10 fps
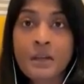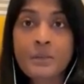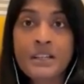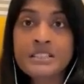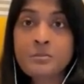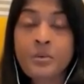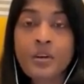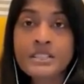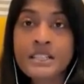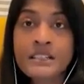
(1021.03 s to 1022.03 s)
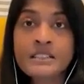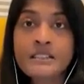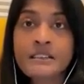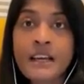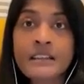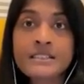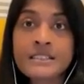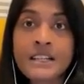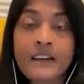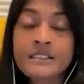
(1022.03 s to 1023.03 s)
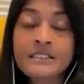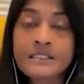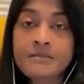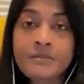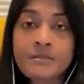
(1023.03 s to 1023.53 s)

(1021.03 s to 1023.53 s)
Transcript: maybe it's a project that scares